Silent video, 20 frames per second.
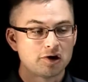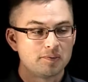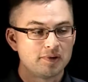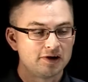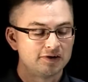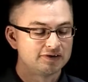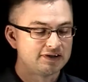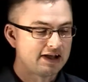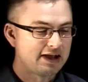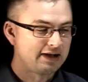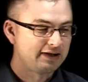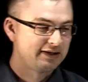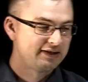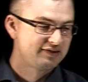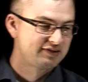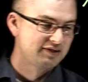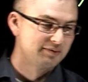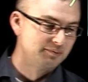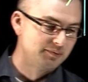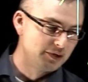about that is
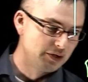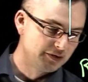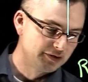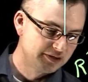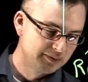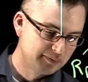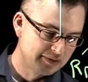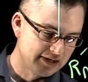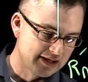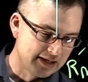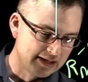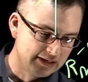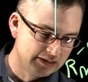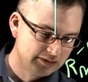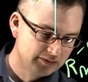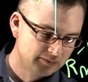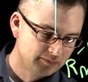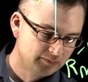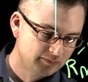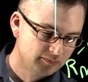to multiply it
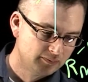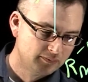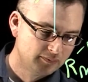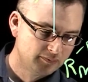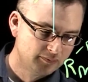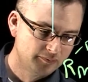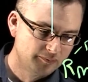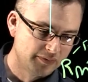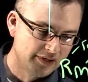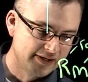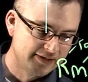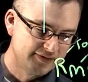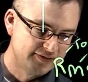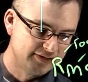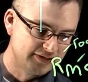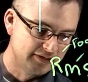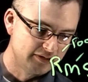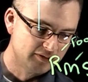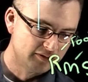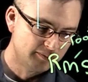by
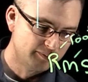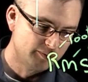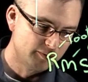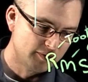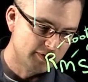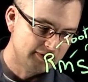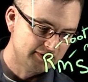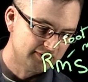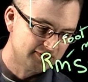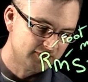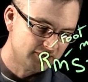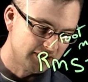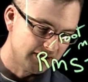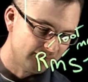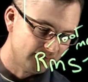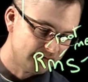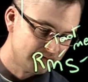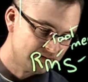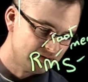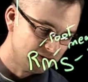
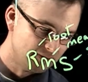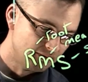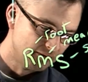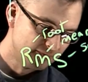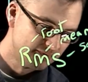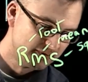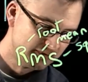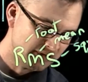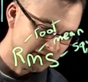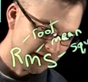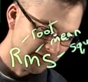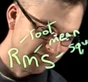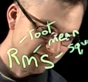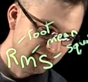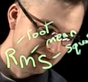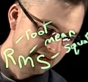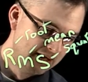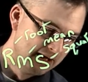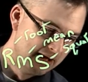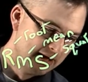0.707,
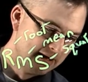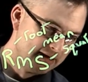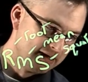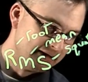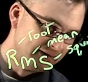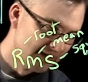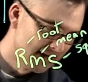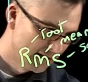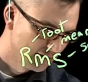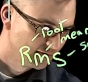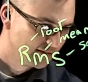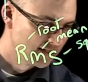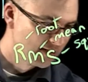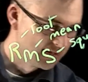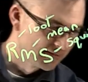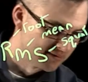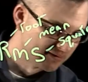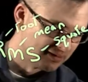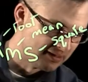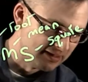and that'll get
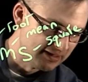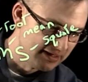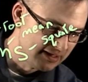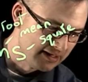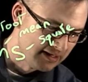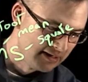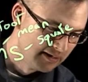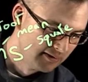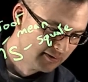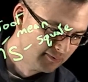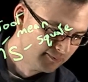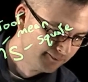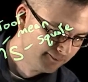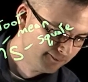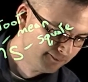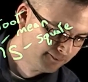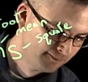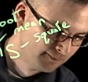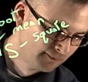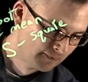us the E,
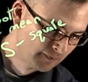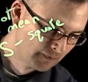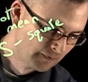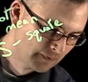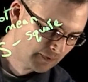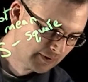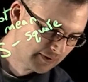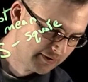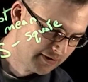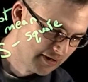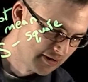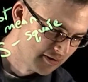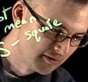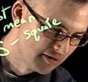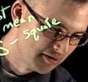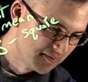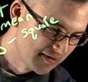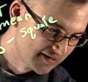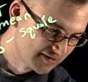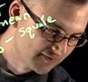the
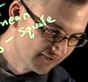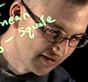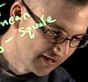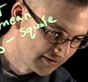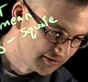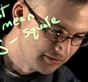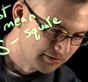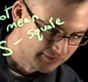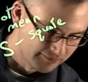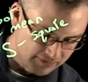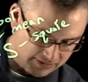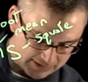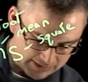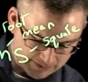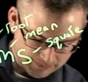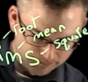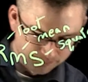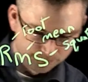RMS value of E.